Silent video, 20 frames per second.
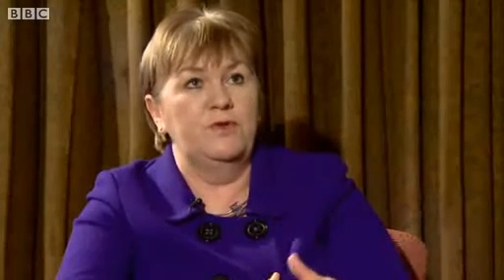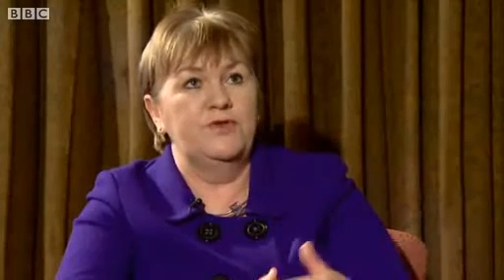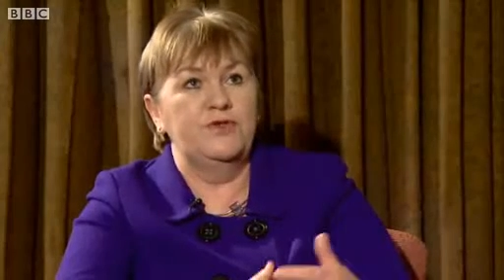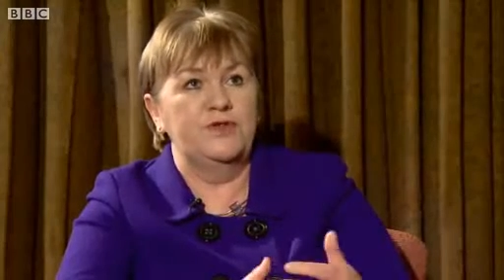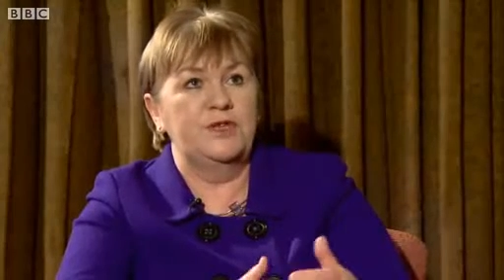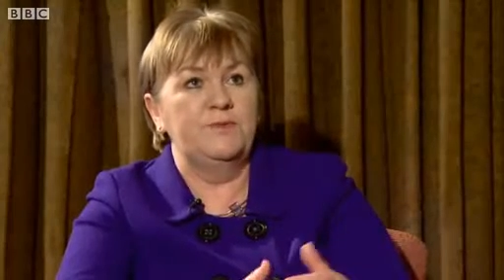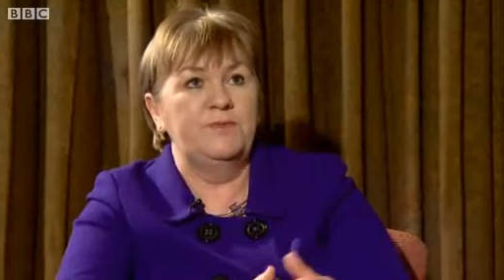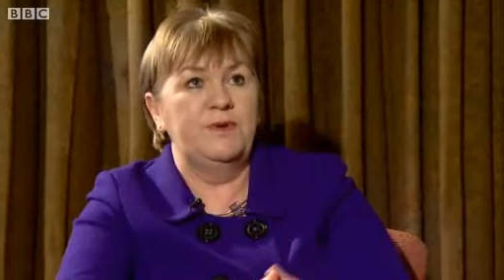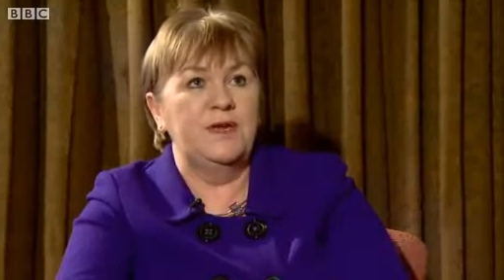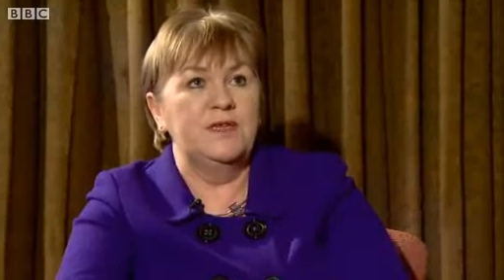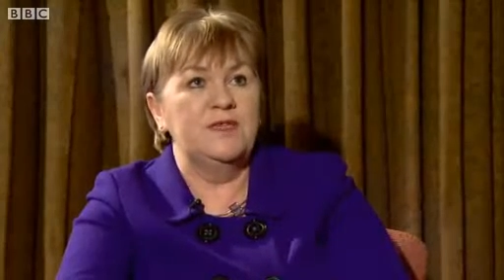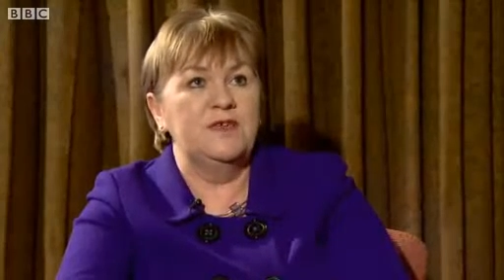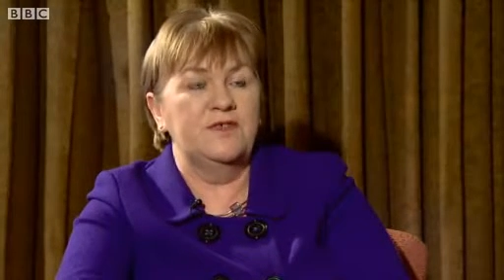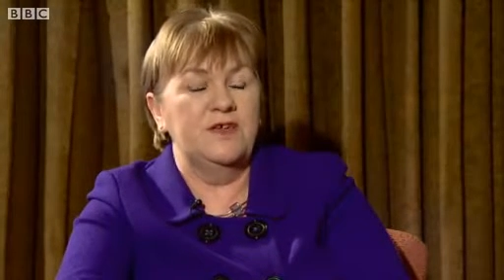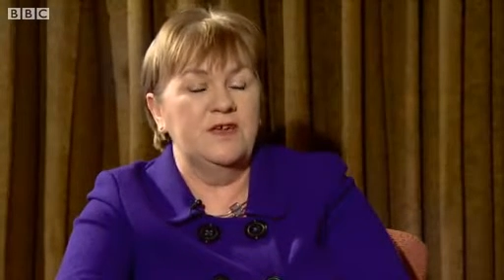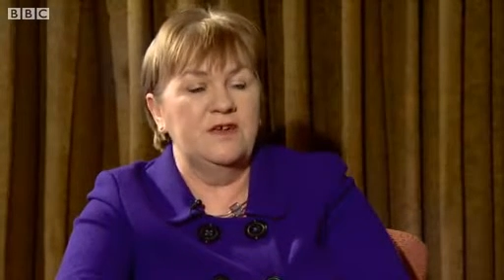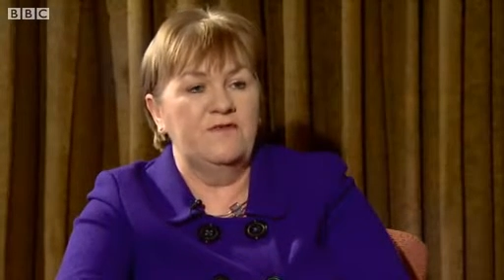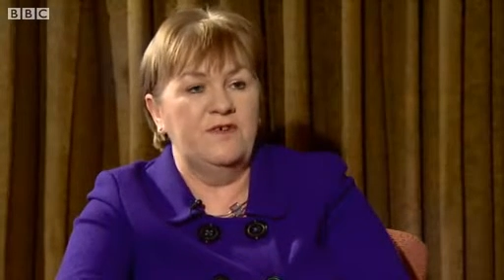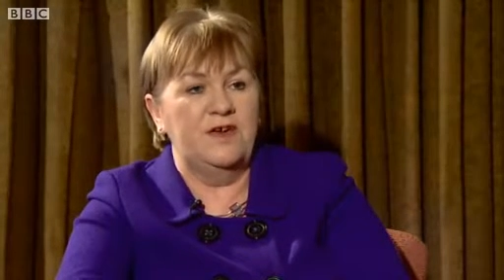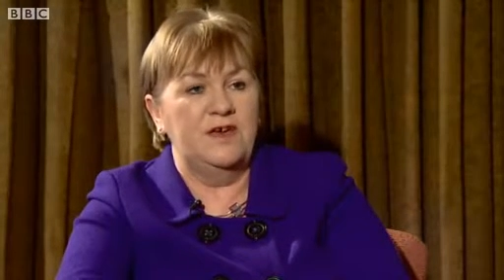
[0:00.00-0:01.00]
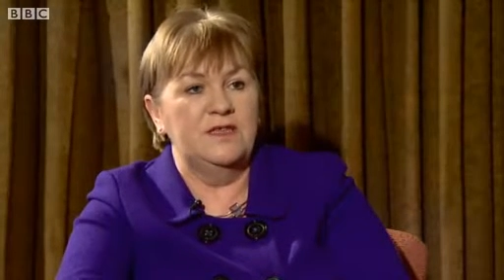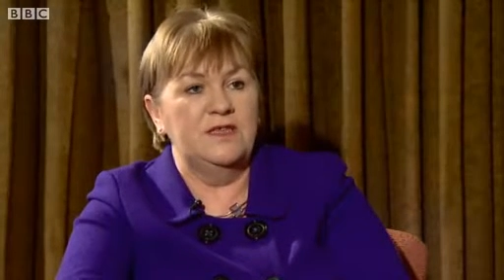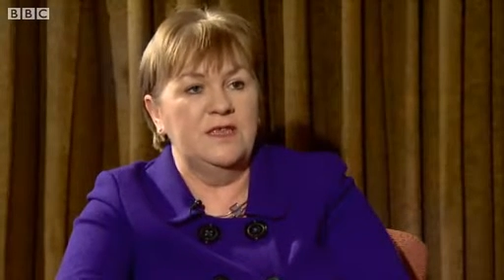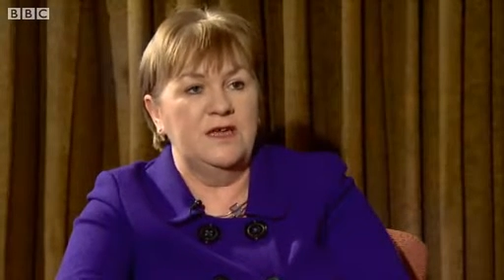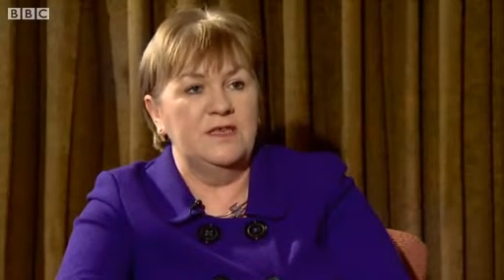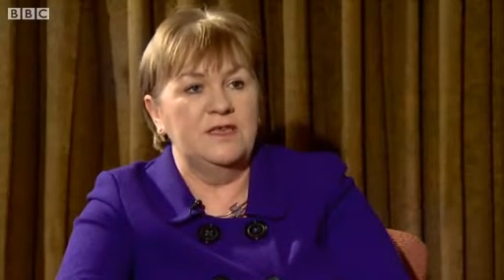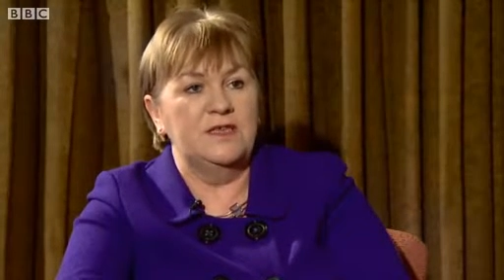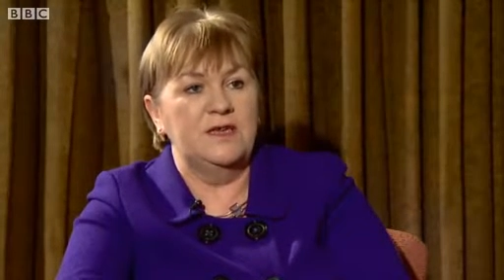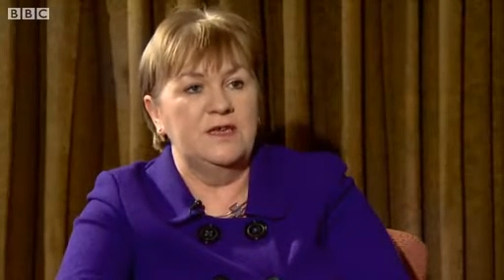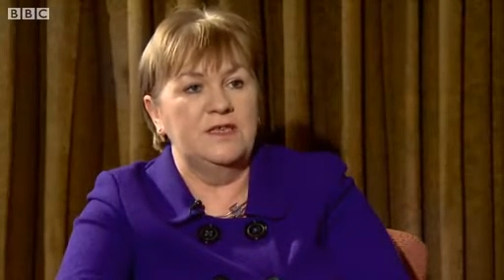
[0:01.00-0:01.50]
With respect, I think if I had
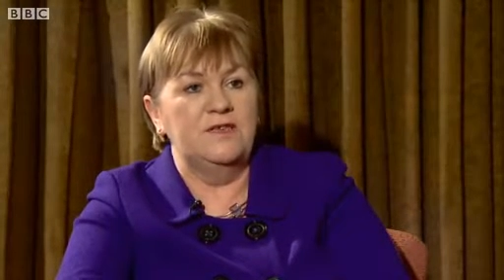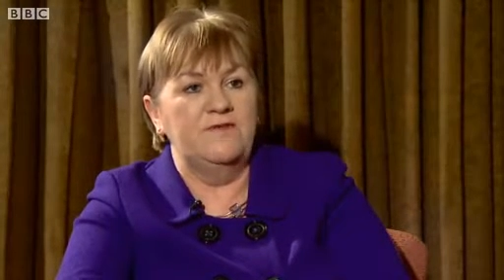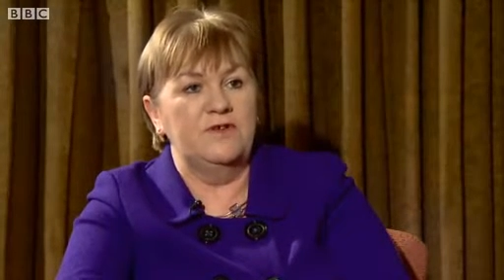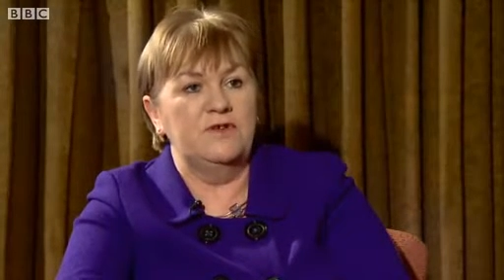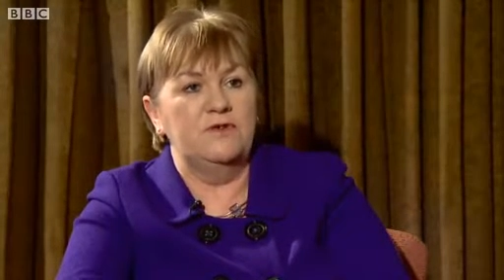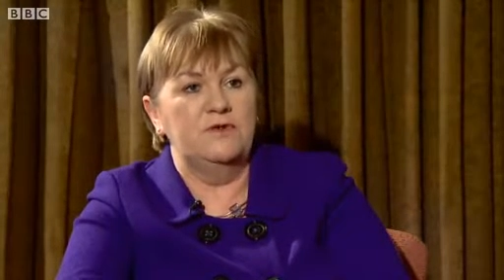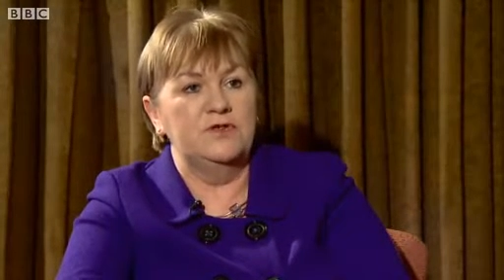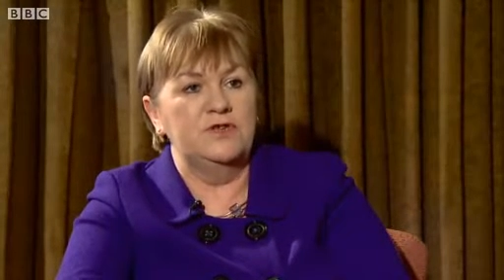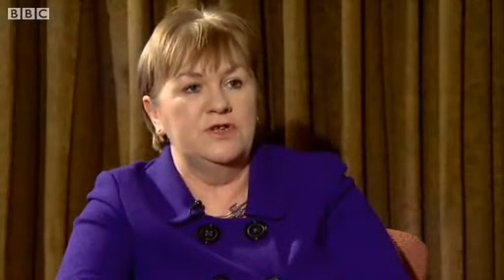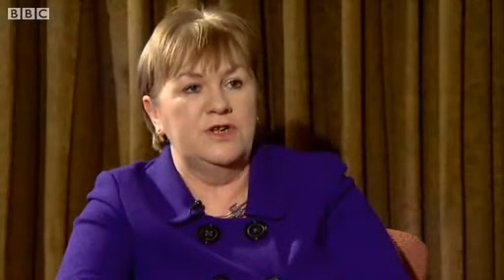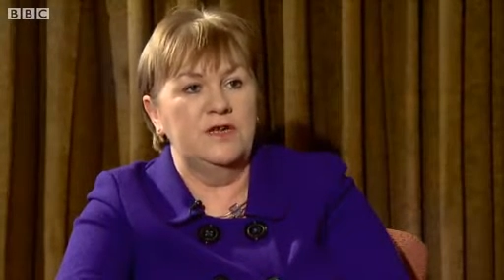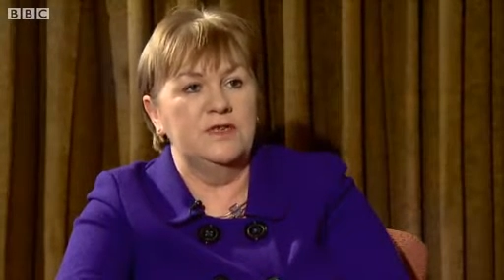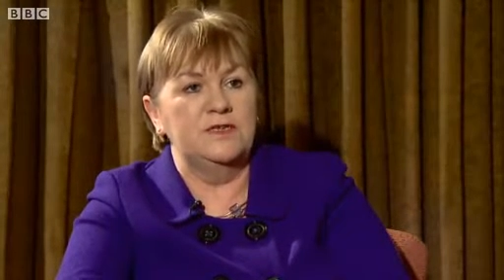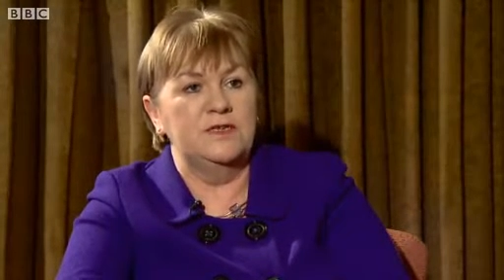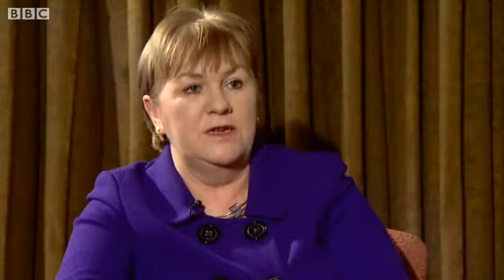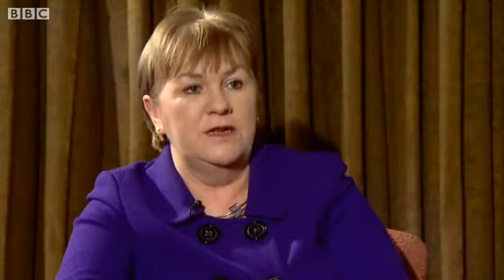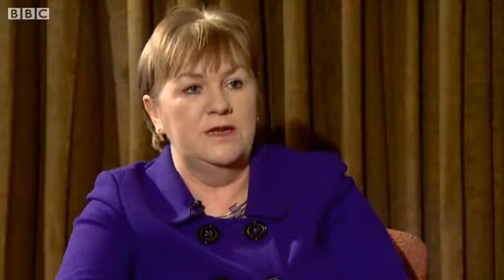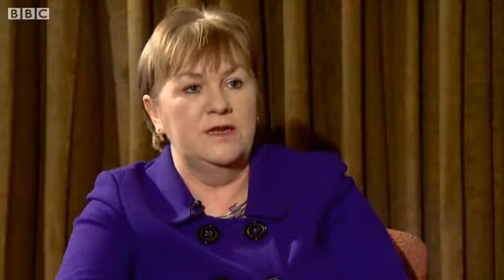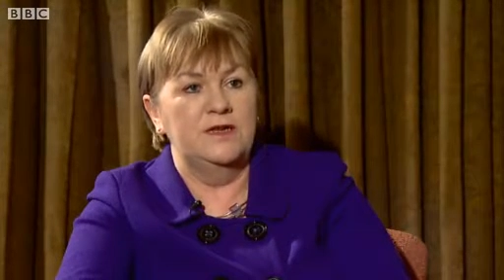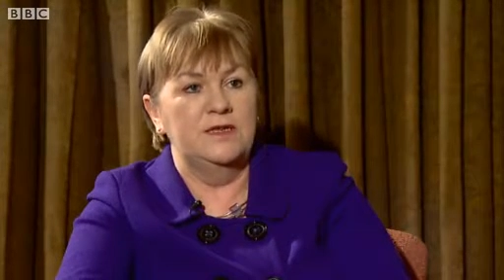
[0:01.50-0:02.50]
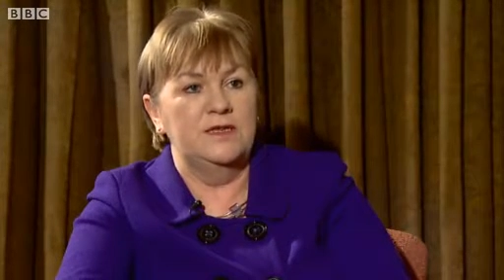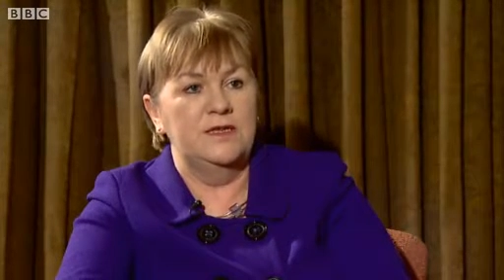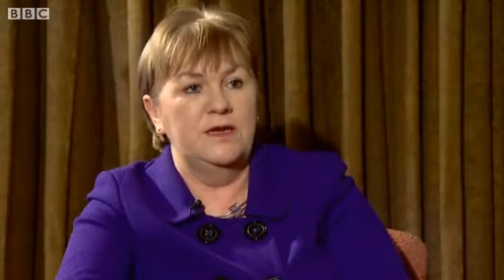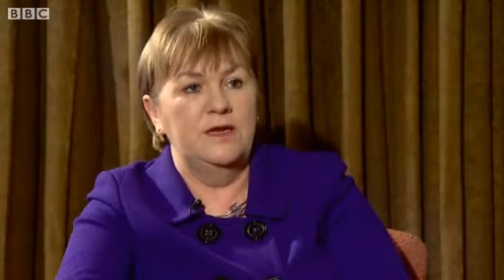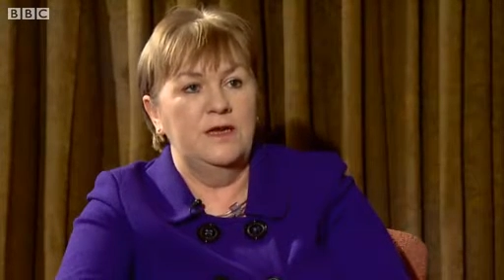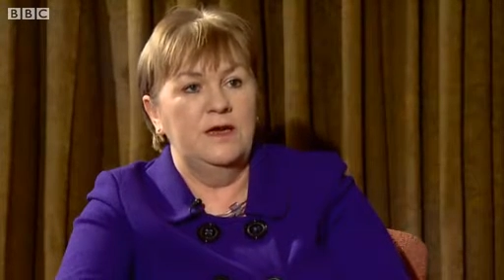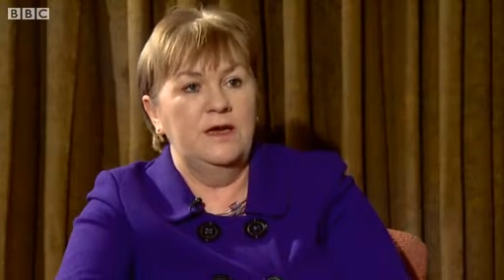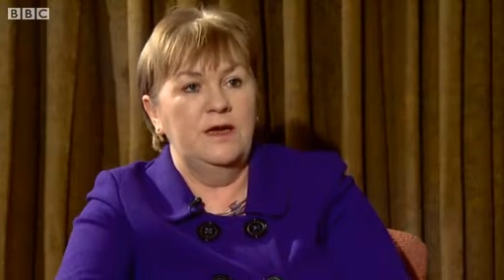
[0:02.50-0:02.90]
that size of a contract to let,